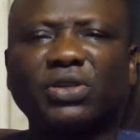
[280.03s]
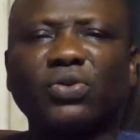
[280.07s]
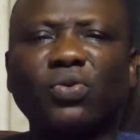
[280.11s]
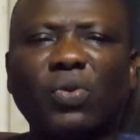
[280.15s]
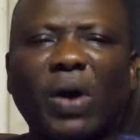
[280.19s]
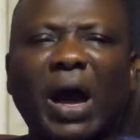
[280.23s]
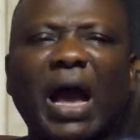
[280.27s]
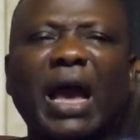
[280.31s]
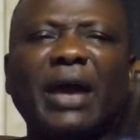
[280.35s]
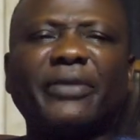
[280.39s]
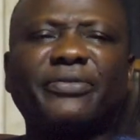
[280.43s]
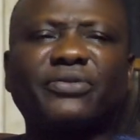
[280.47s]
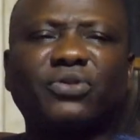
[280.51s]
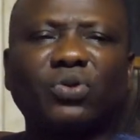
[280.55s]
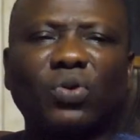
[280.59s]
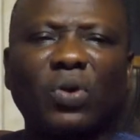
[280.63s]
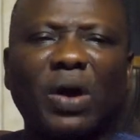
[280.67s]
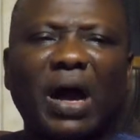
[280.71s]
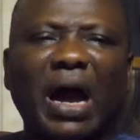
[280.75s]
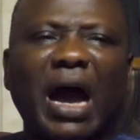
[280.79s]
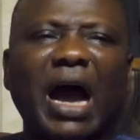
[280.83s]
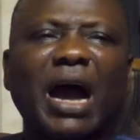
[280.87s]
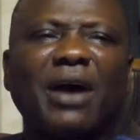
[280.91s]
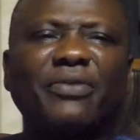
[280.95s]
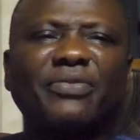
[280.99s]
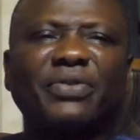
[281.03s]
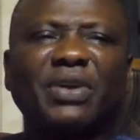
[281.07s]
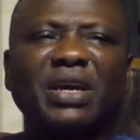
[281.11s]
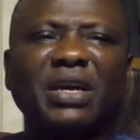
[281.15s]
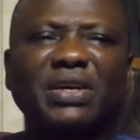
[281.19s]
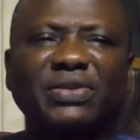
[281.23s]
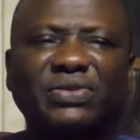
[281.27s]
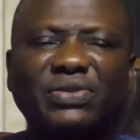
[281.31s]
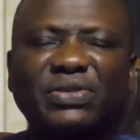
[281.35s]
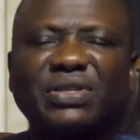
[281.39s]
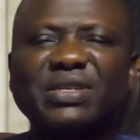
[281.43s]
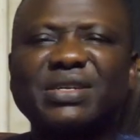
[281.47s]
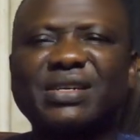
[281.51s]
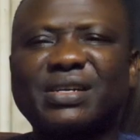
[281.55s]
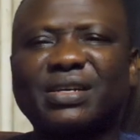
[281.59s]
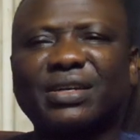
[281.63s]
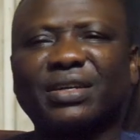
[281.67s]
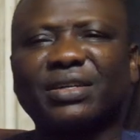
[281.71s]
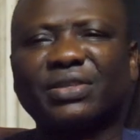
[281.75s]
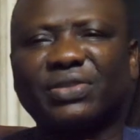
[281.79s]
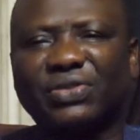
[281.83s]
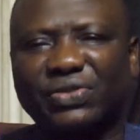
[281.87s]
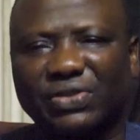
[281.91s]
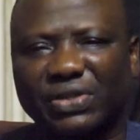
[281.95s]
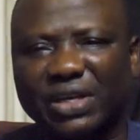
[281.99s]
the wife to have a
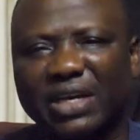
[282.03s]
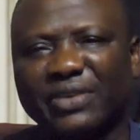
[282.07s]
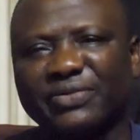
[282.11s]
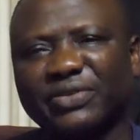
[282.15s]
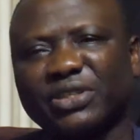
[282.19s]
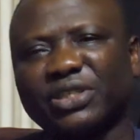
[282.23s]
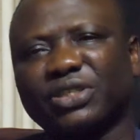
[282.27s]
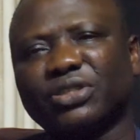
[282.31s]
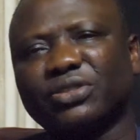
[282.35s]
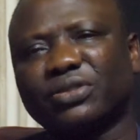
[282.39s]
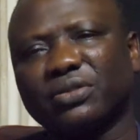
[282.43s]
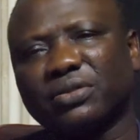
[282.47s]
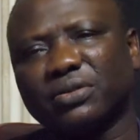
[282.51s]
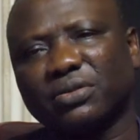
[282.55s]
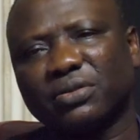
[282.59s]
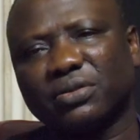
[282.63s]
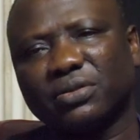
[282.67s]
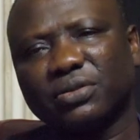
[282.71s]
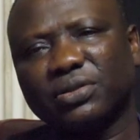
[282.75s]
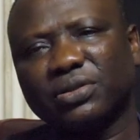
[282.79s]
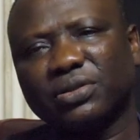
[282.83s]
secret saving